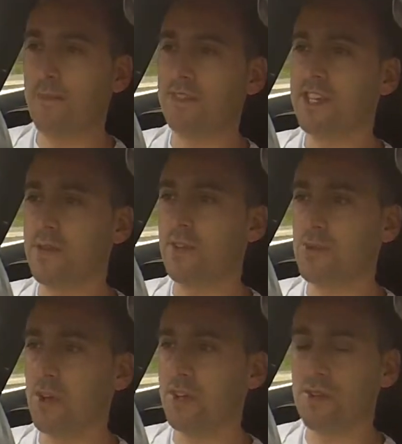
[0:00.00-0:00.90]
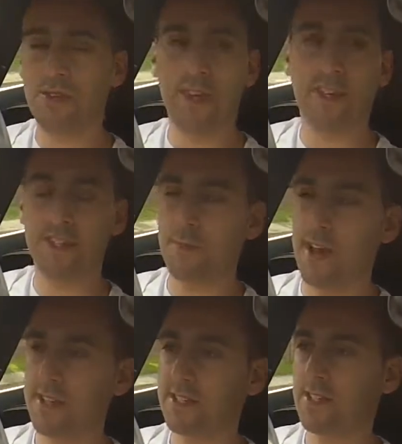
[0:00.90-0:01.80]
See which one you think is the
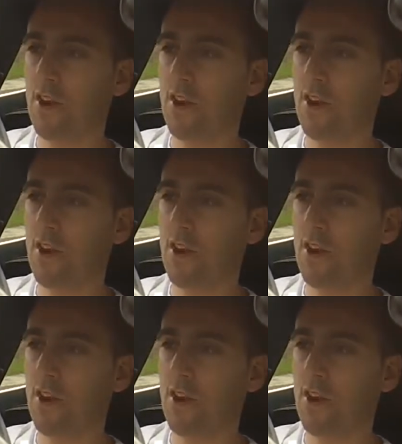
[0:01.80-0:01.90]
best.